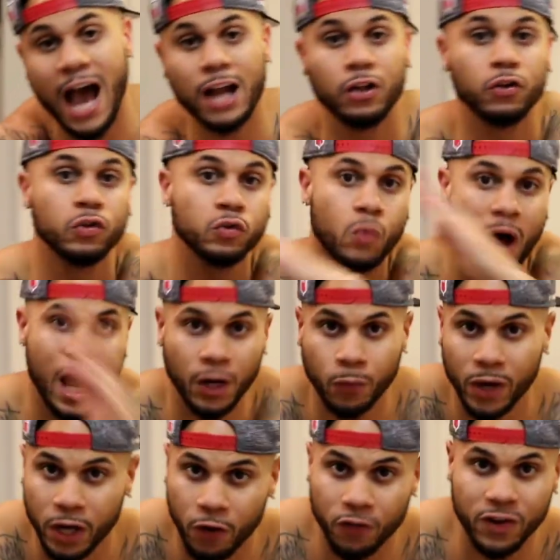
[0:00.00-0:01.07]
how to lose
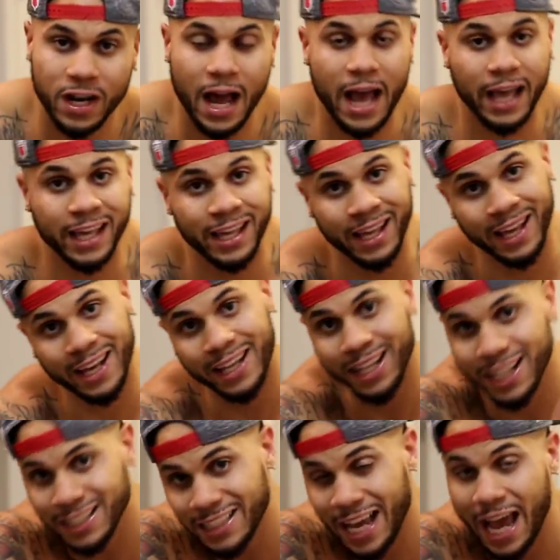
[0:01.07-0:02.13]
water weight overnight,
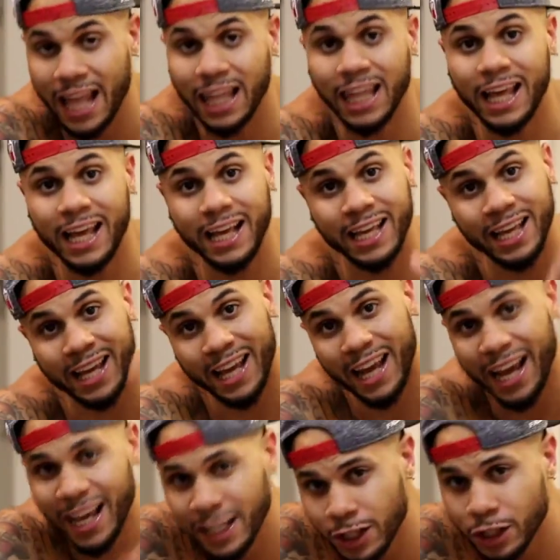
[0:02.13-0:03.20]
click that link
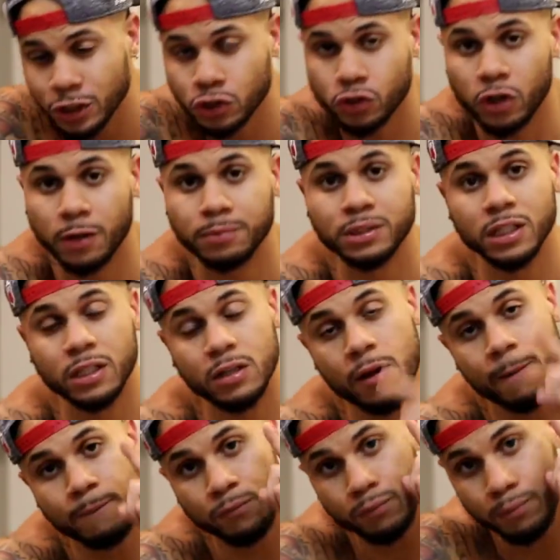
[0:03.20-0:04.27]
in the description.
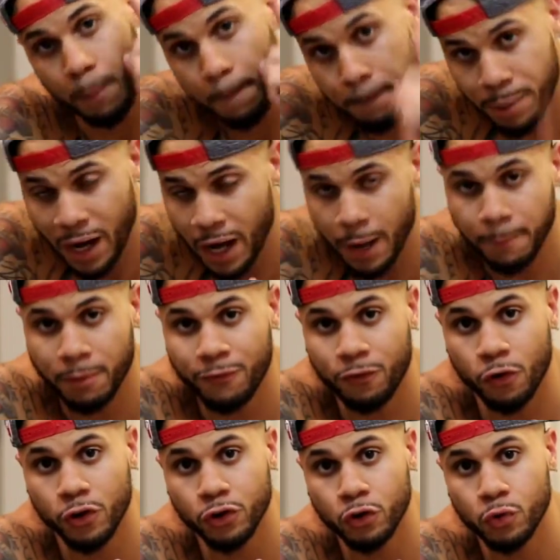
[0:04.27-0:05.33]
But
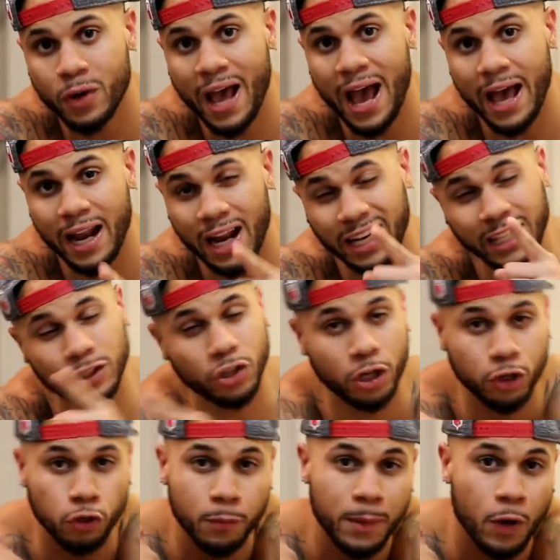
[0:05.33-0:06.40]
before you do that, I need
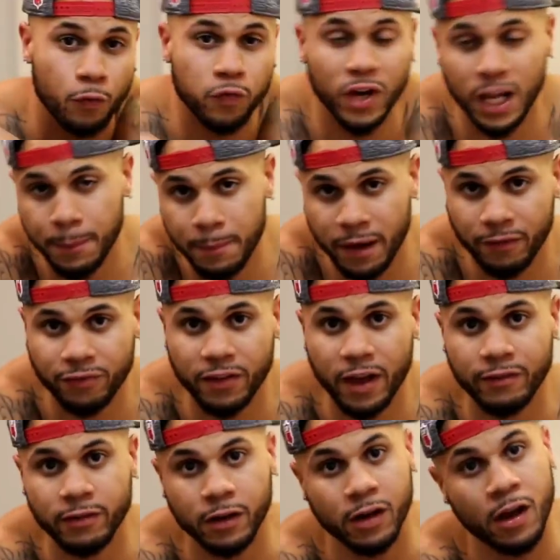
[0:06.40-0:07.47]
y'all to do me a really big
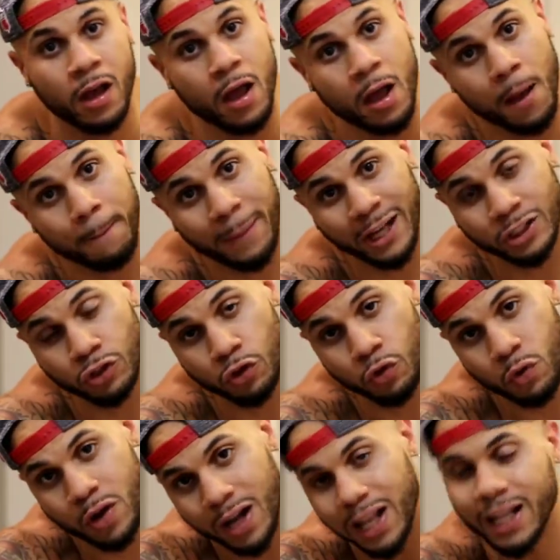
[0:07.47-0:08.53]
favor. Make sure
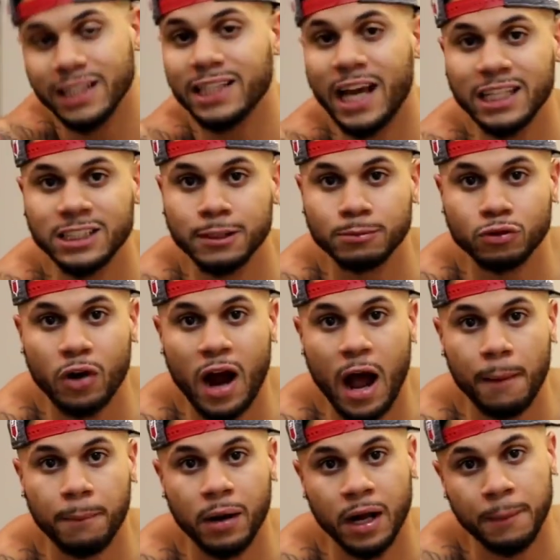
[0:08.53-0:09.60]
you click that
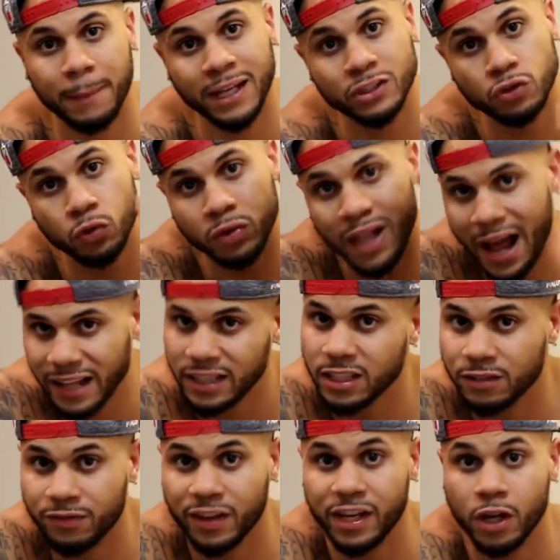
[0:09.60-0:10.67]
subscribe button. Make sure you like
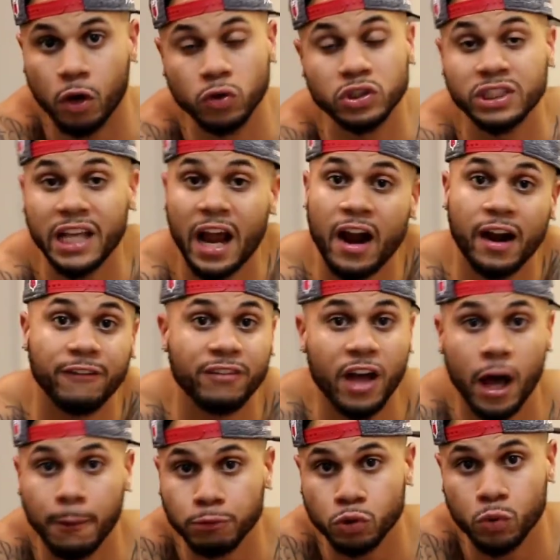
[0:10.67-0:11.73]
this video, share it if it
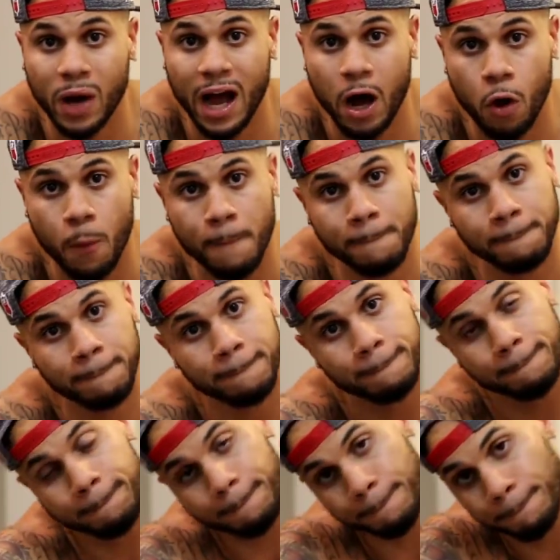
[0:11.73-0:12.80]
helps you out.
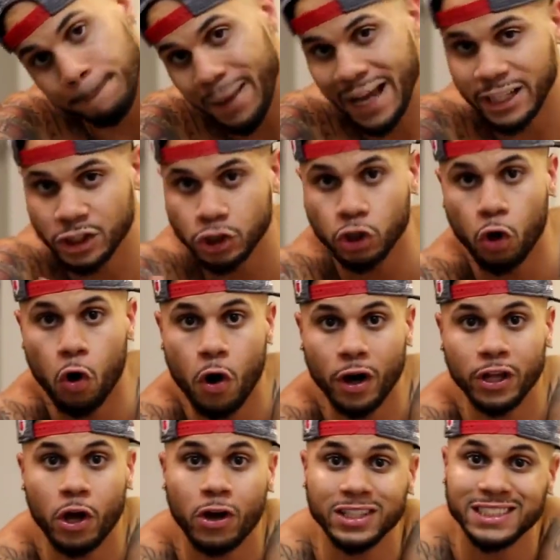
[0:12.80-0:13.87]
Make
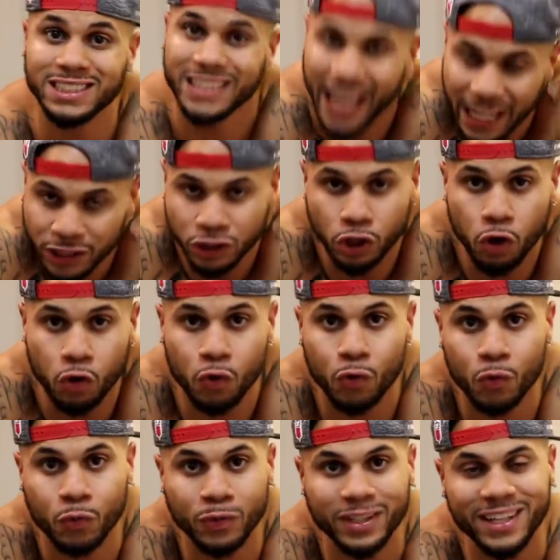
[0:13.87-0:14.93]
sure y'all stay
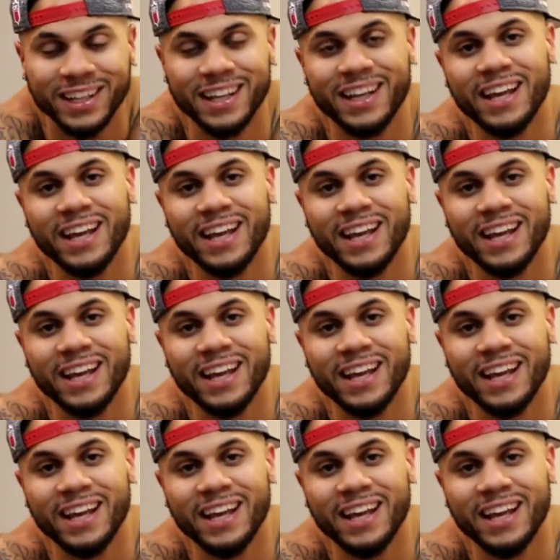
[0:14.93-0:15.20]
tuned.